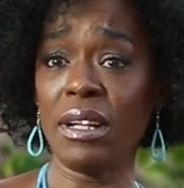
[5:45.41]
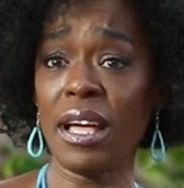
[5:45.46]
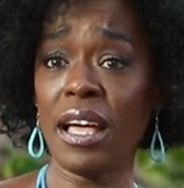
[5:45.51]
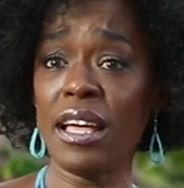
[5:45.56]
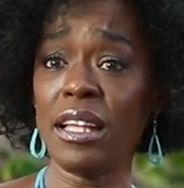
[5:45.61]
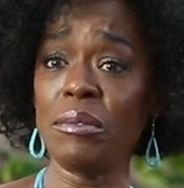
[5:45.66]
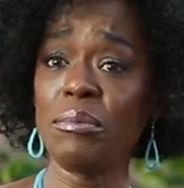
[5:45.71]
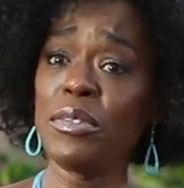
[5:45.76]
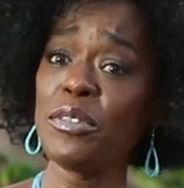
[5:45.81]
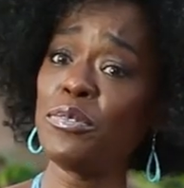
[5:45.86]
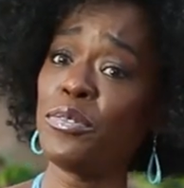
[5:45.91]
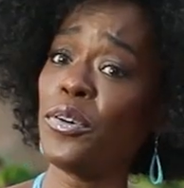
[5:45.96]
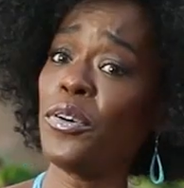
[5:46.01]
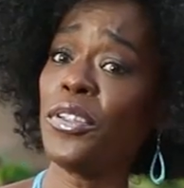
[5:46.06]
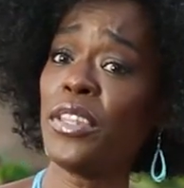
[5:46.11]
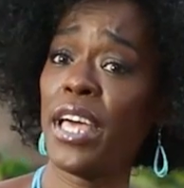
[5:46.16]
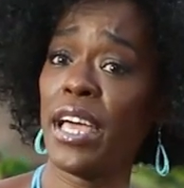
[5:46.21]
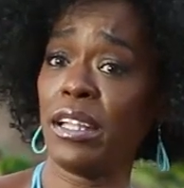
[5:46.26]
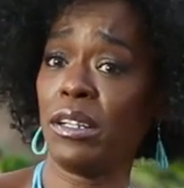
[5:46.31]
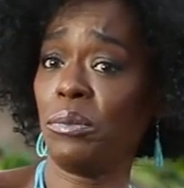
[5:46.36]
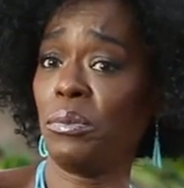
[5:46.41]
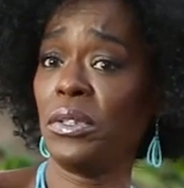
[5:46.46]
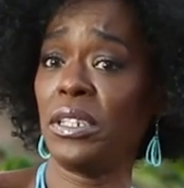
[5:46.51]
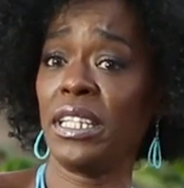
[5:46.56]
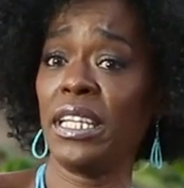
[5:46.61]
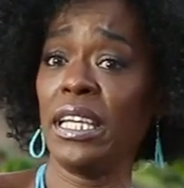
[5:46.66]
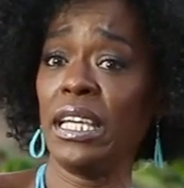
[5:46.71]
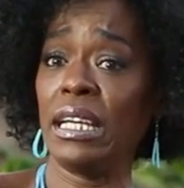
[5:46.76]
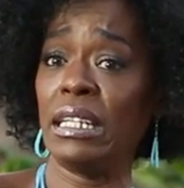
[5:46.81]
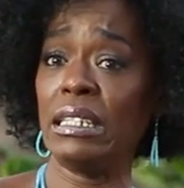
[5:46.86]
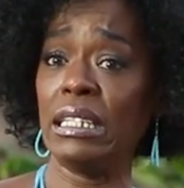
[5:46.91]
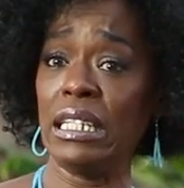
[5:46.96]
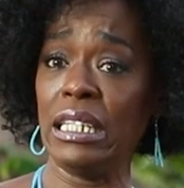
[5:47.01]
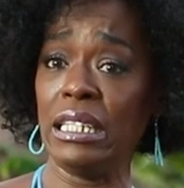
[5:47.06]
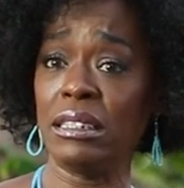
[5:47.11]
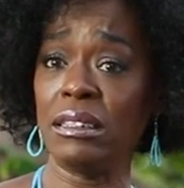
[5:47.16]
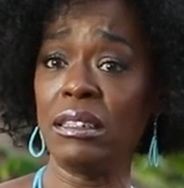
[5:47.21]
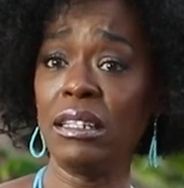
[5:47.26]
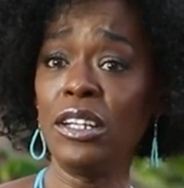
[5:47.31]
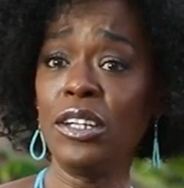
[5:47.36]
And before that with Kay
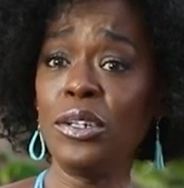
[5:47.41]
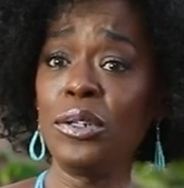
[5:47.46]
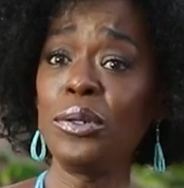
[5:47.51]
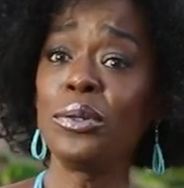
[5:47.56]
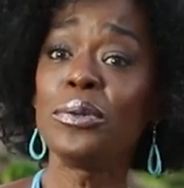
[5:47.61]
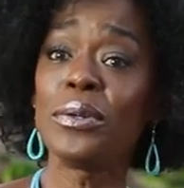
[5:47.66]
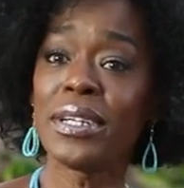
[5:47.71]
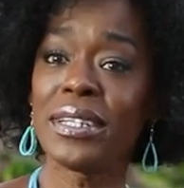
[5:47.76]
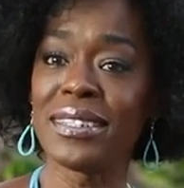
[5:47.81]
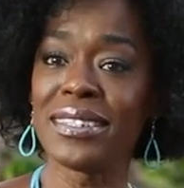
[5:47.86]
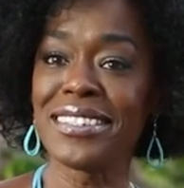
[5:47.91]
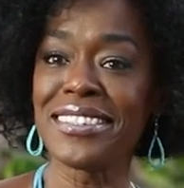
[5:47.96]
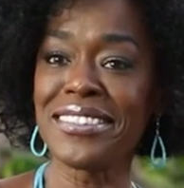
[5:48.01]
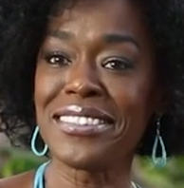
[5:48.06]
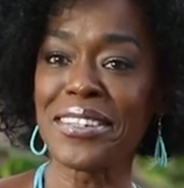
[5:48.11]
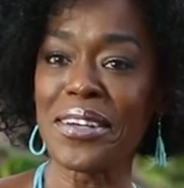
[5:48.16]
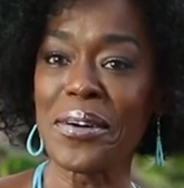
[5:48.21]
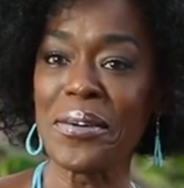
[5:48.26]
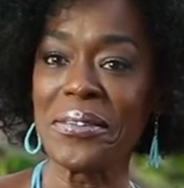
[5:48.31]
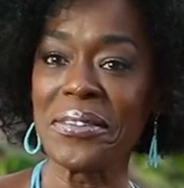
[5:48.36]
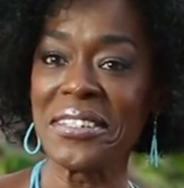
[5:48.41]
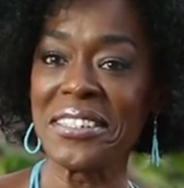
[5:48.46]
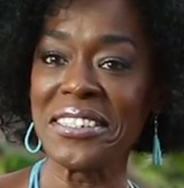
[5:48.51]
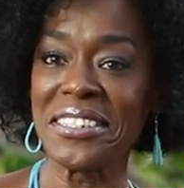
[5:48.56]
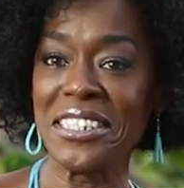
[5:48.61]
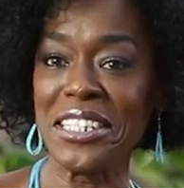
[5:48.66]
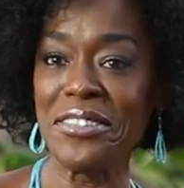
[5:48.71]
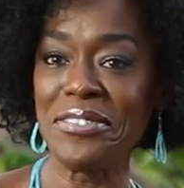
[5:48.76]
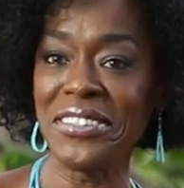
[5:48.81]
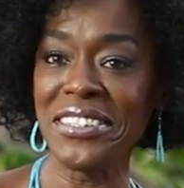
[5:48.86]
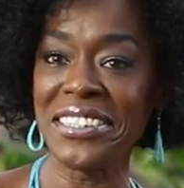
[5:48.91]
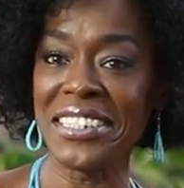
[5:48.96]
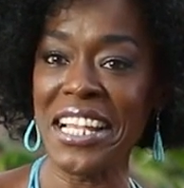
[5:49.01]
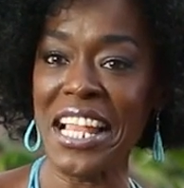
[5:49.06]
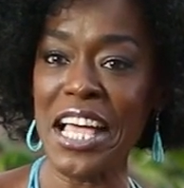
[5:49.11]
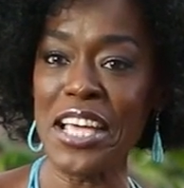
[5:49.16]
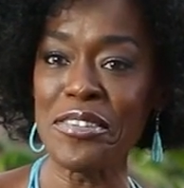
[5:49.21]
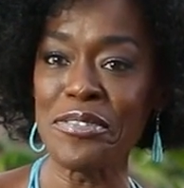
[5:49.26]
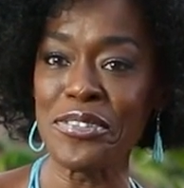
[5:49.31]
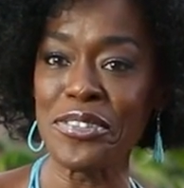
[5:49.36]
Lane, who is on this Divas
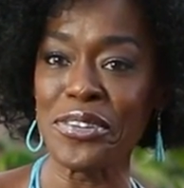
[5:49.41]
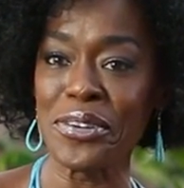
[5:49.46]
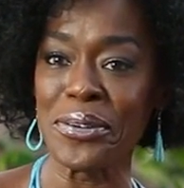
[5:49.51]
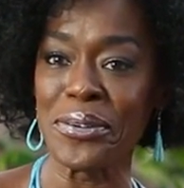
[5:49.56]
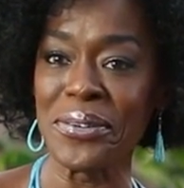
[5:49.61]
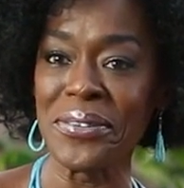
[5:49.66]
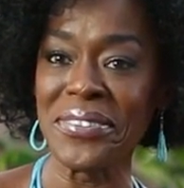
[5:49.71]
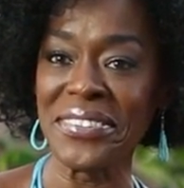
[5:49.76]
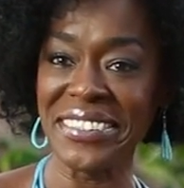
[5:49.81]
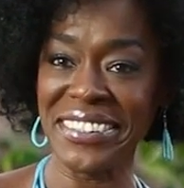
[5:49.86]
Live show.